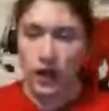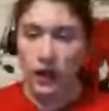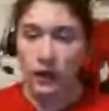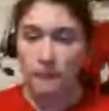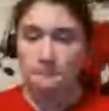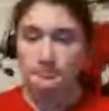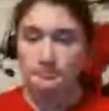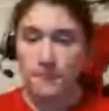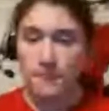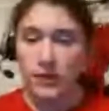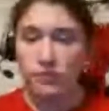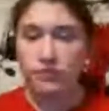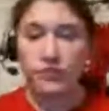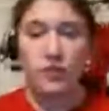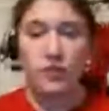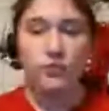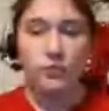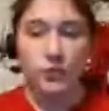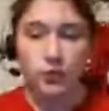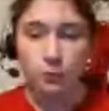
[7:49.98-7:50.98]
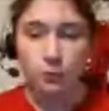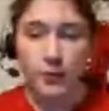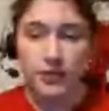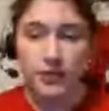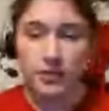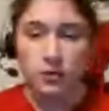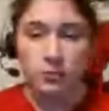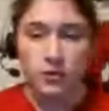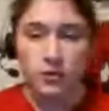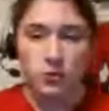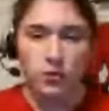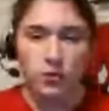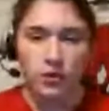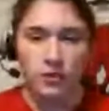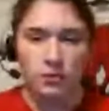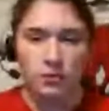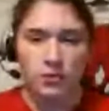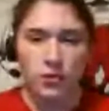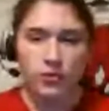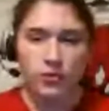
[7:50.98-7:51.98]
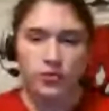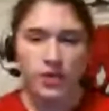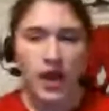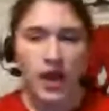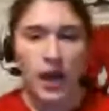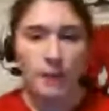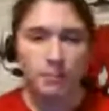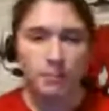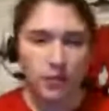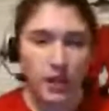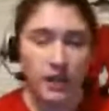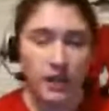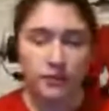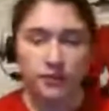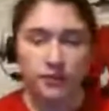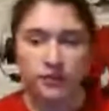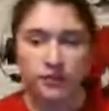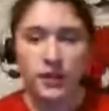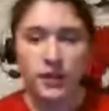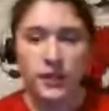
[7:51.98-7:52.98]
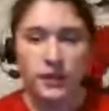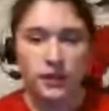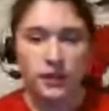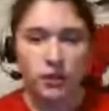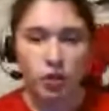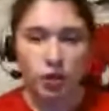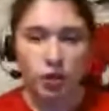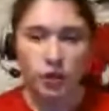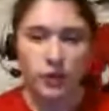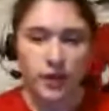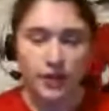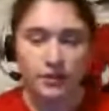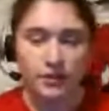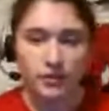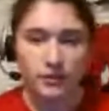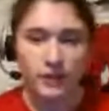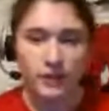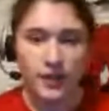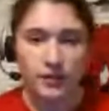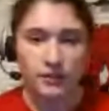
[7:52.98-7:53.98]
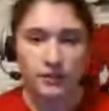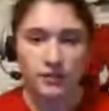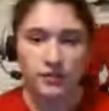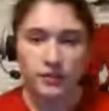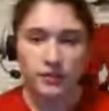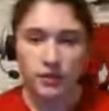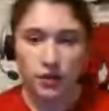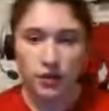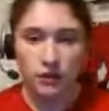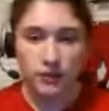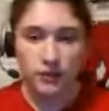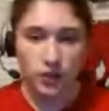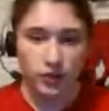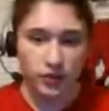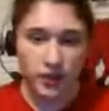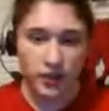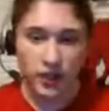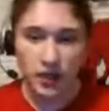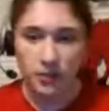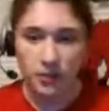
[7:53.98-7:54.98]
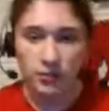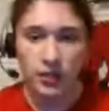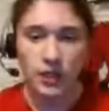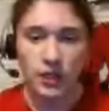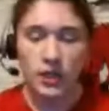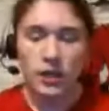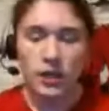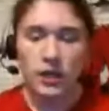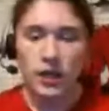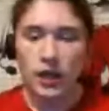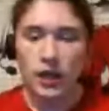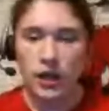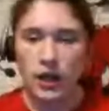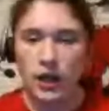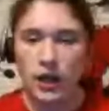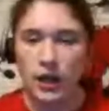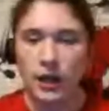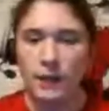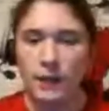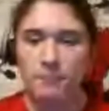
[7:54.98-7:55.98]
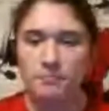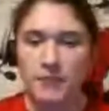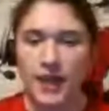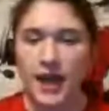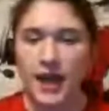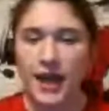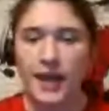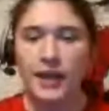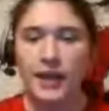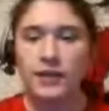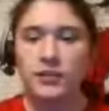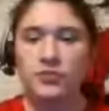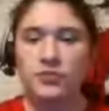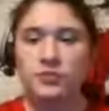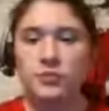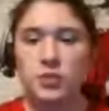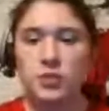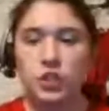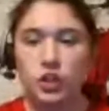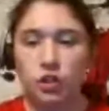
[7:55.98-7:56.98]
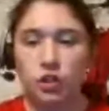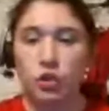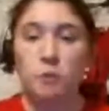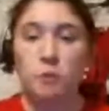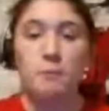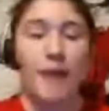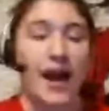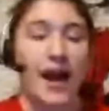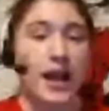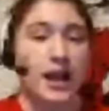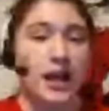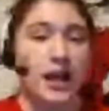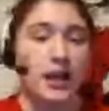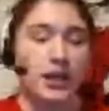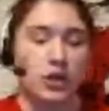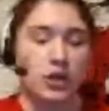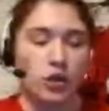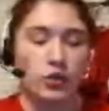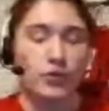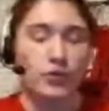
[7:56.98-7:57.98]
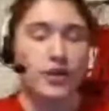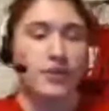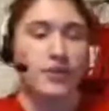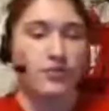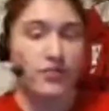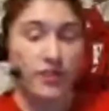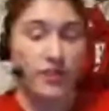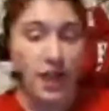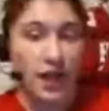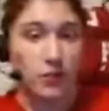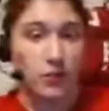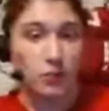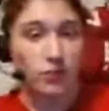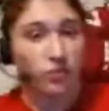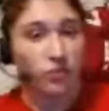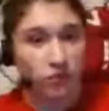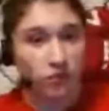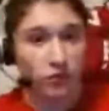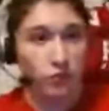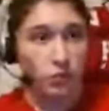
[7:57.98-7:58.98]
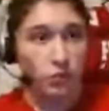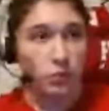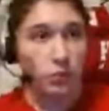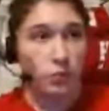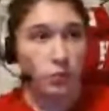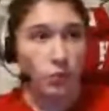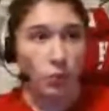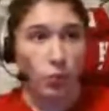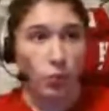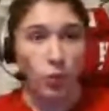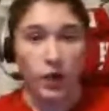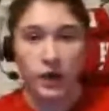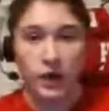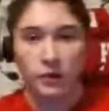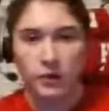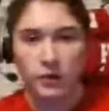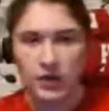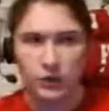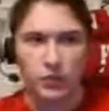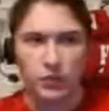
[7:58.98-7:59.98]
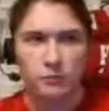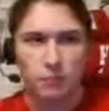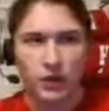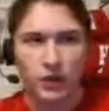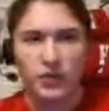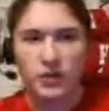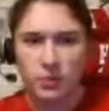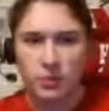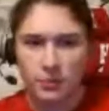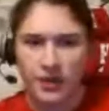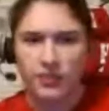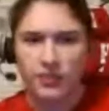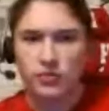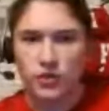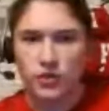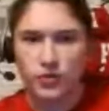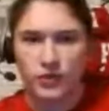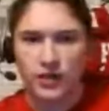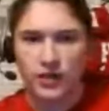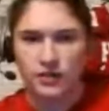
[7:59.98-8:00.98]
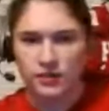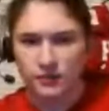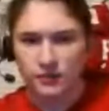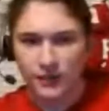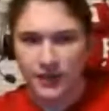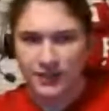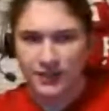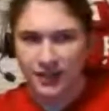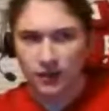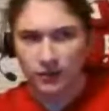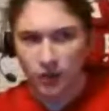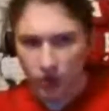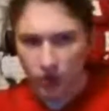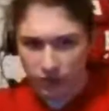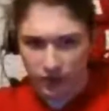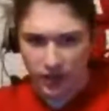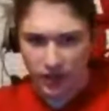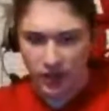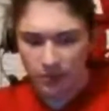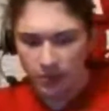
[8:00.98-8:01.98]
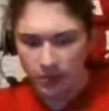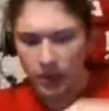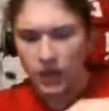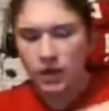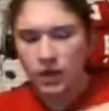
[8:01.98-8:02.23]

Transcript: This is also expected to be one of the most complex Call to Greatness events of all time. And you look back on it, Call to Greatness 9 was it was probably the best Call to Greatness event of all time.